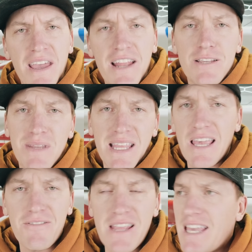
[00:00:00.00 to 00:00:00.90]
and it's been the
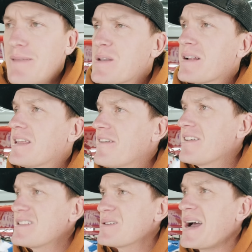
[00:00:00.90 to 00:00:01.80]
gift that keeps on
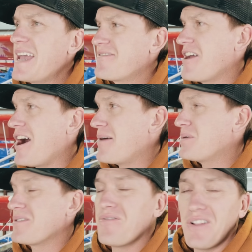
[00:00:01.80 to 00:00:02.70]
giving, so I have not
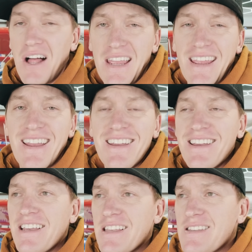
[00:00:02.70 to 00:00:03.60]
been flying
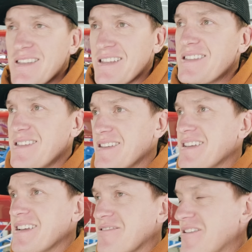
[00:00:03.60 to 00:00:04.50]
since
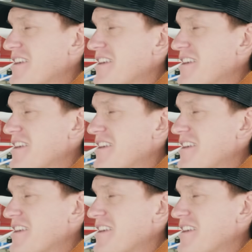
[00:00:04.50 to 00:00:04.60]
right